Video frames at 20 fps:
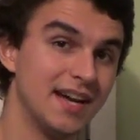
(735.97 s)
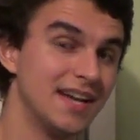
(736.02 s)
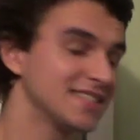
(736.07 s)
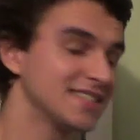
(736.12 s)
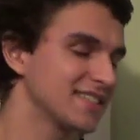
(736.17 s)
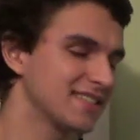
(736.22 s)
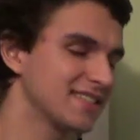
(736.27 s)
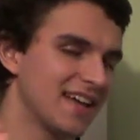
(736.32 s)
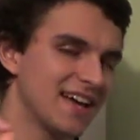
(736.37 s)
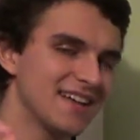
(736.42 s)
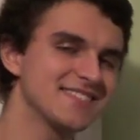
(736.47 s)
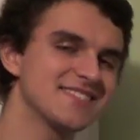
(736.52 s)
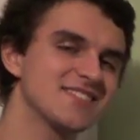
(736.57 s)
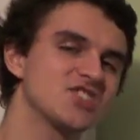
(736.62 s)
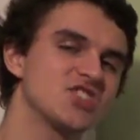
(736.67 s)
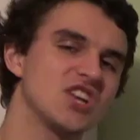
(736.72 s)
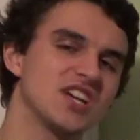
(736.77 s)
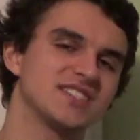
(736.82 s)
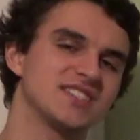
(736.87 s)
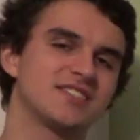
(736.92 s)
So that
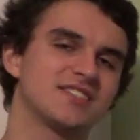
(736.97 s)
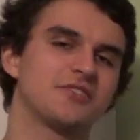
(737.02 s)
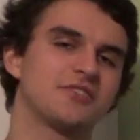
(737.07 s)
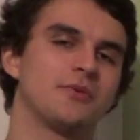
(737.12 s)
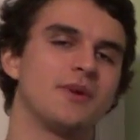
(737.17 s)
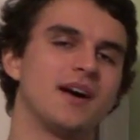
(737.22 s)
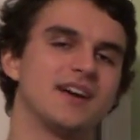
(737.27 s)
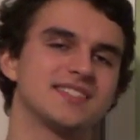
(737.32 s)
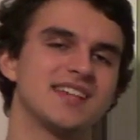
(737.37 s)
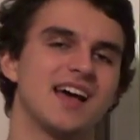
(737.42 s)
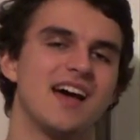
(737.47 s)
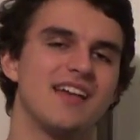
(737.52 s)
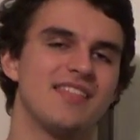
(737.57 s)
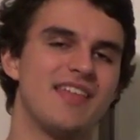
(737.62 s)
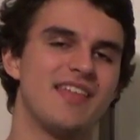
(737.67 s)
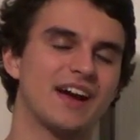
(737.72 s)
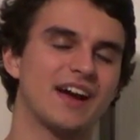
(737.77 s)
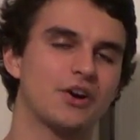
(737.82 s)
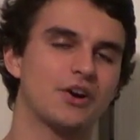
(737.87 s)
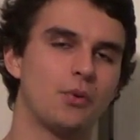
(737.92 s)
suggests to us
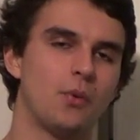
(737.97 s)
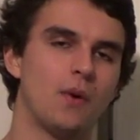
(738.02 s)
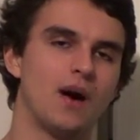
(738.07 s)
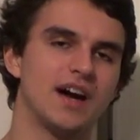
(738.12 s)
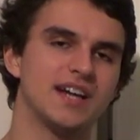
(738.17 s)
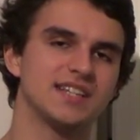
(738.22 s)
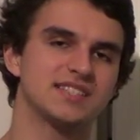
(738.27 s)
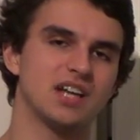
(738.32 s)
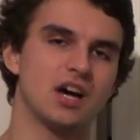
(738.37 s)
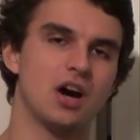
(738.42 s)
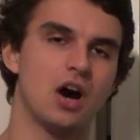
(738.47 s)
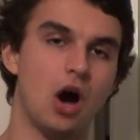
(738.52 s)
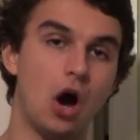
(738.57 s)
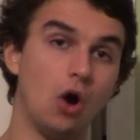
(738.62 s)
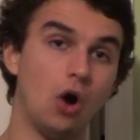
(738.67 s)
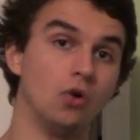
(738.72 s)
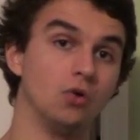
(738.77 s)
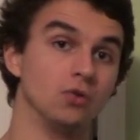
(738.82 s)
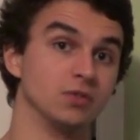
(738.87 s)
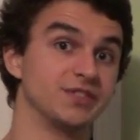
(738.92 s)
they're quite
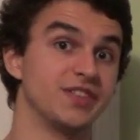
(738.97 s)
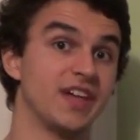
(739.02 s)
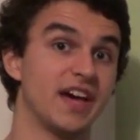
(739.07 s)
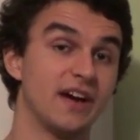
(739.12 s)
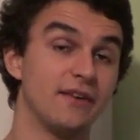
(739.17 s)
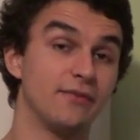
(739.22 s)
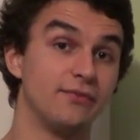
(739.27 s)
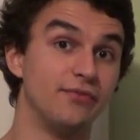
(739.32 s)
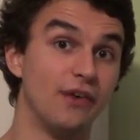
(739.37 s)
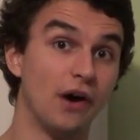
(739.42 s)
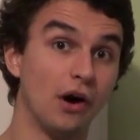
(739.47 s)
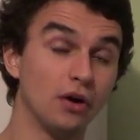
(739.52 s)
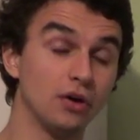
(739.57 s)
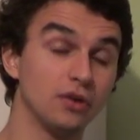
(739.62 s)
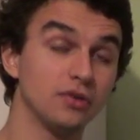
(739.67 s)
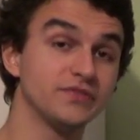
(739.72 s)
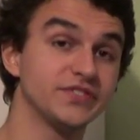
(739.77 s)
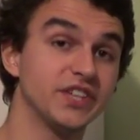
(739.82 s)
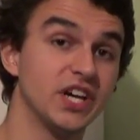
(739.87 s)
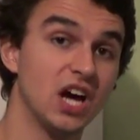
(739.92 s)
old. They
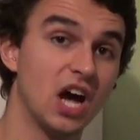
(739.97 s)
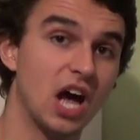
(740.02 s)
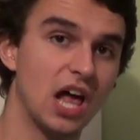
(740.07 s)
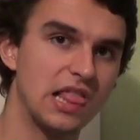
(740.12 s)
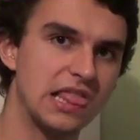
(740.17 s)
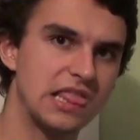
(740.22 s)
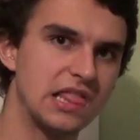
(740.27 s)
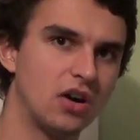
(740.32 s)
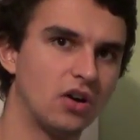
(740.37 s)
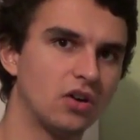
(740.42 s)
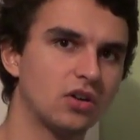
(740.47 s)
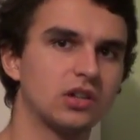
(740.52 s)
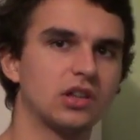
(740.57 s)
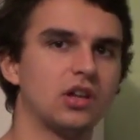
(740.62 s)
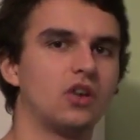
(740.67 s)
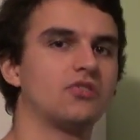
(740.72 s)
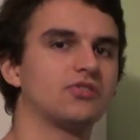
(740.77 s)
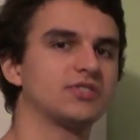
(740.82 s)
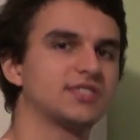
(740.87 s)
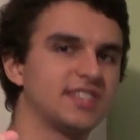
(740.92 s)
evolved a long,
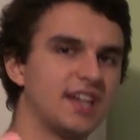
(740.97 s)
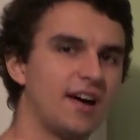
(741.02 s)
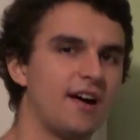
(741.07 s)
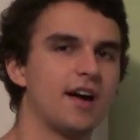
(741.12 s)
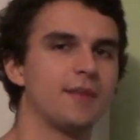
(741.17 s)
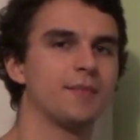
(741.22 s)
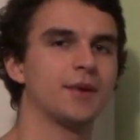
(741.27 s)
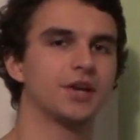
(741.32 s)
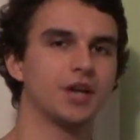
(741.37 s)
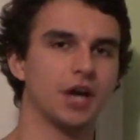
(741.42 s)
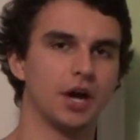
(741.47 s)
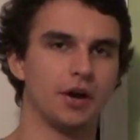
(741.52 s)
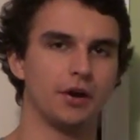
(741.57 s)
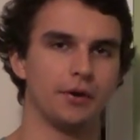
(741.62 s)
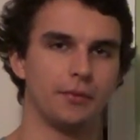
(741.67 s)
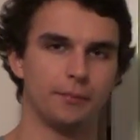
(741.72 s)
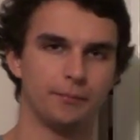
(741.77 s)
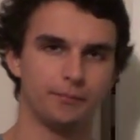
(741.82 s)
long time ago.